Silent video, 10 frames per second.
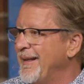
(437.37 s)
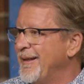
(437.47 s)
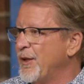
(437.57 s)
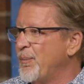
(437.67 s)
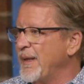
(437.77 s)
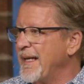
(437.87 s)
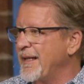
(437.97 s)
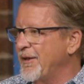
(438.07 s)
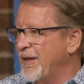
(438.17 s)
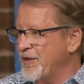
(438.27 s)
They're bringing
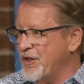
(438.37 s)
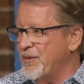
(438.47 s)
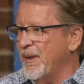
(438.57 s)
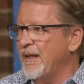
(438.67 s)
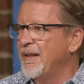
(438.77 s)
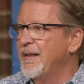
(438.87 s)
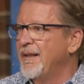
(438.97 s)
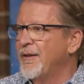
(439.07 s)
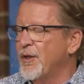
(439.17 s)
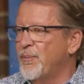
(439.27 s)
their history.
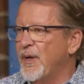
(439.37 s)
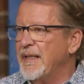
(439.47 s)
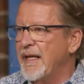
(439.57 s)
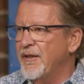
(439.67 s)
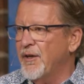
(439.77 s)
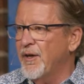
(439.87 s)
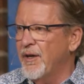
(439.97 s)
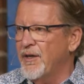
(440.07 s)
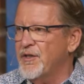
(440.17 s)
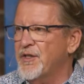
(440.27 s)
They're bringing their
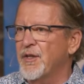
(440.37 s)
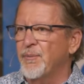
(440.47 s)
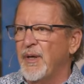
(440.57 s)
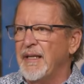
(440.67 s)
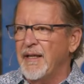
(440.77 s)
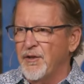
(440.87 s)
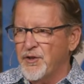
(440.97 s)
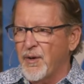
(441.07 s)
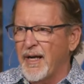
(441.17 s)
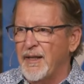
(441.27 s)
hurts. They're bringing their
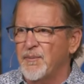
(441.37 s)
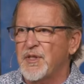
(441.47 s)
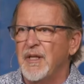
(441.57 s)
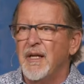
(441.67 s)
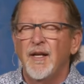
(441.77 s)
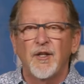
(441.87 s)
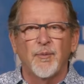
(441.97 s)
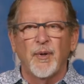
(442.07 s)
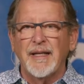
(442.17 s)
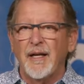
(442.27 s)
triumphs. They're
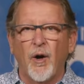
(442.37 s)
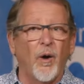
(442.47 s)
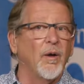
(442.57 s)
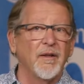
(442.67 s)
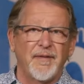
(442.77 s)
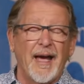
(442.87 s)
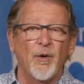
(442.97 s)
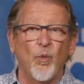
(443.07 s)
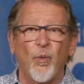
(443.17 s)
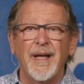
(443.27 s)
bringing all of
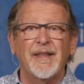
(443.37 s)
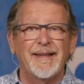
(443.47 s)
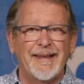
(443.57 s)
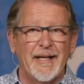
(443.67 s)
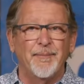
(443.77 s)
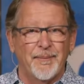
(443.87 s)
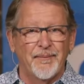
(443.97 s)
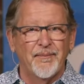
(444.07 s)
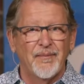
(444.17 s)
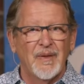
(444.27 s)
that with them.
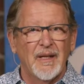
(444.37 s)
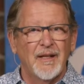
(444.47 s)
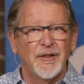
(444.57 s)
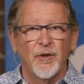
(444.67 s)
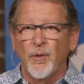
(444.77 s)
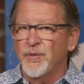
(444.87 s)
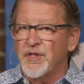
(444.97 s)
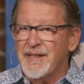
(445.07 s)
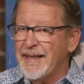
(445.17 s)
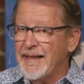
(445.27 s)
You don't
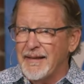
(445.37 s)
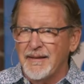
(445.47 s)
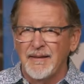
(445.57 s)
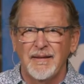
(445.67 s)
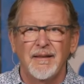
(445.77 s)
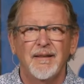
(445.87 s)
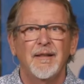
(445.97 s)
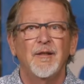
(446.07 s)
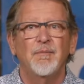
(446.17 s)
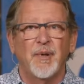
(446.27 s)
see it,
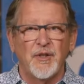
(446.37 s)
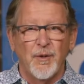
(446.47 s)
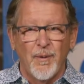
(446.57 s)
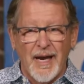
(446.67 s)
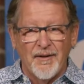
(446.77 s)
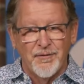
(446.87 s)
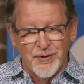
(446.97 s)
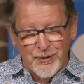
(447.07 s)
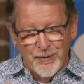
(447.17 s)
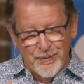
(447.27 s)
but you have
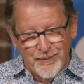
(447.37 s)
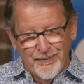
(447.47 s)
to